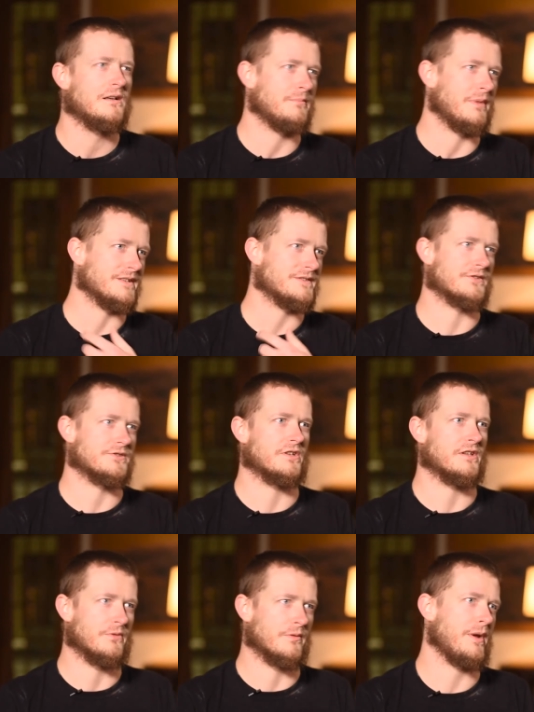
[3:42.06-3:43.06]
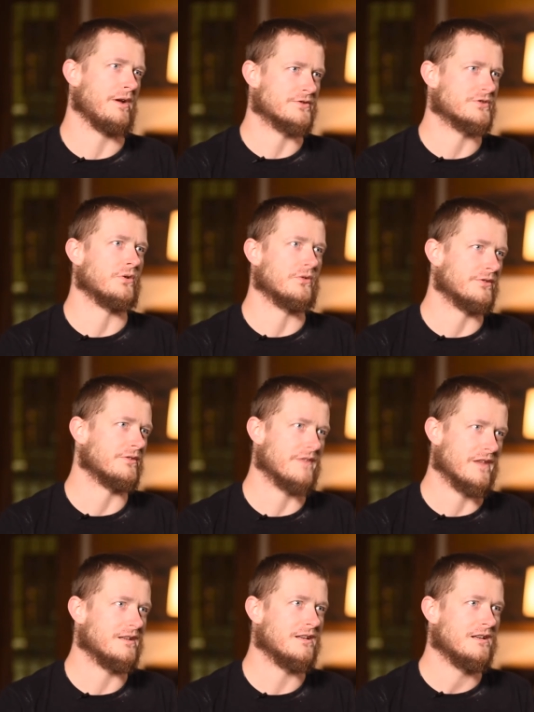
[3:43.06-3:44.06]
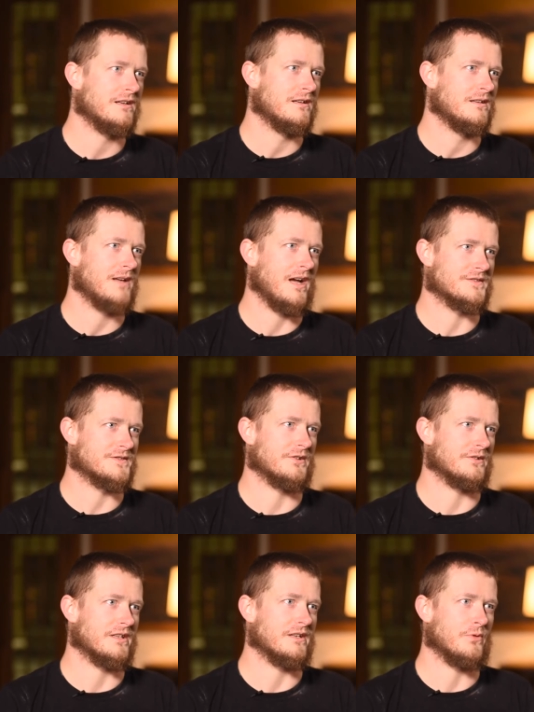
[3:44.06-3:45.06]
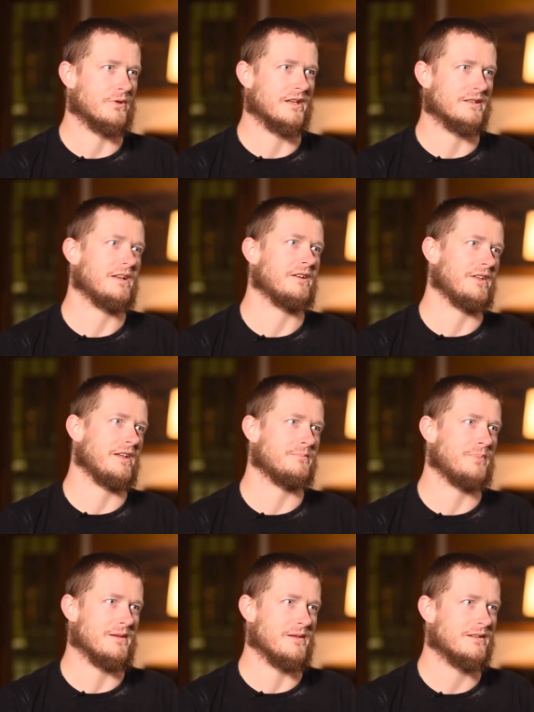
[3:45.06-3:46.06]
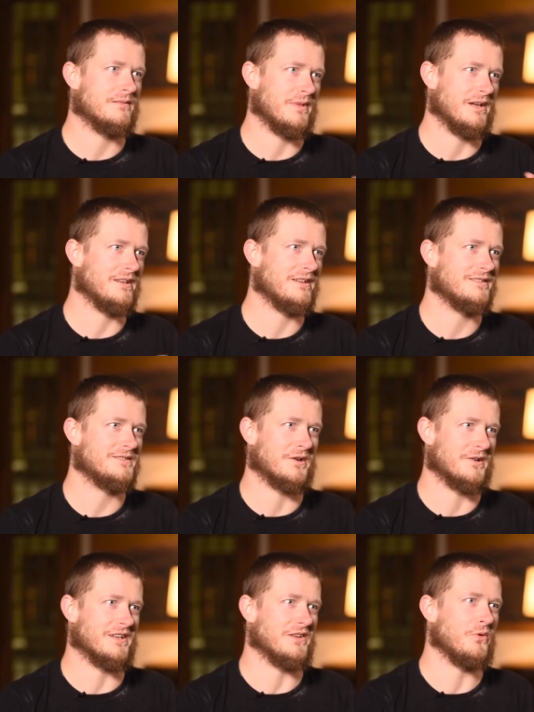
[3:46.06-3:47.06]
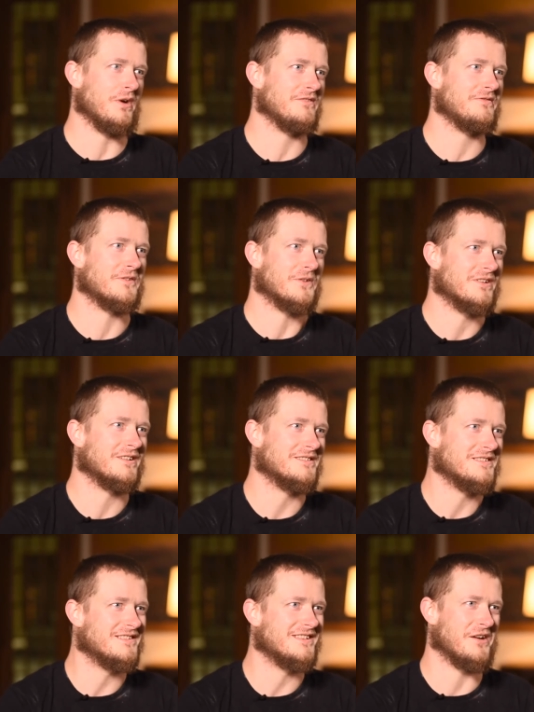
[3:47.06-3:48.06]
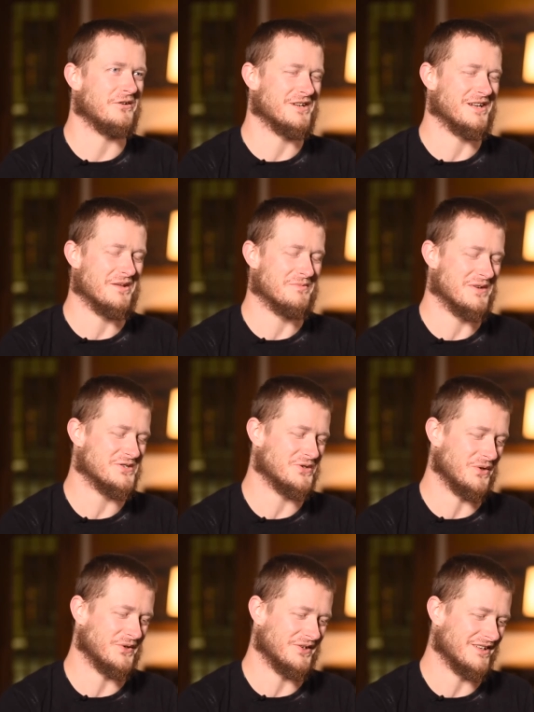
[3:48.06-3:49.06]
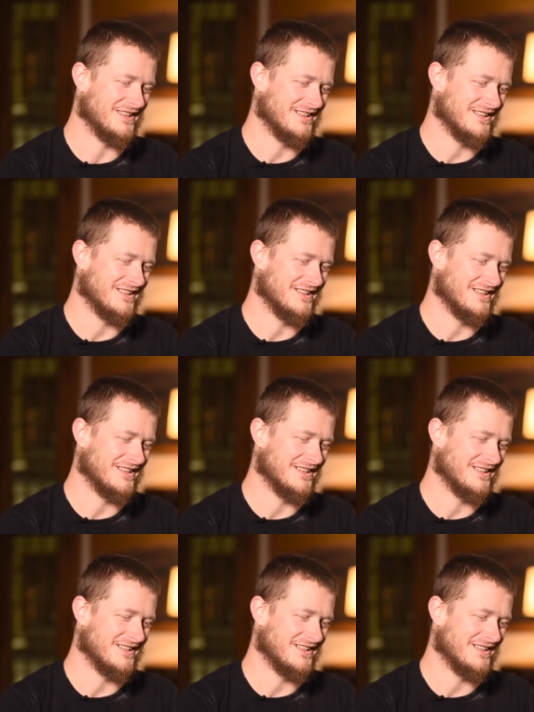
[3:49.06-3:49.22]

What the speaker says: My surgically repaired shoulder that I certainly will get yelled at by my darling wife for carrying on my shoulder.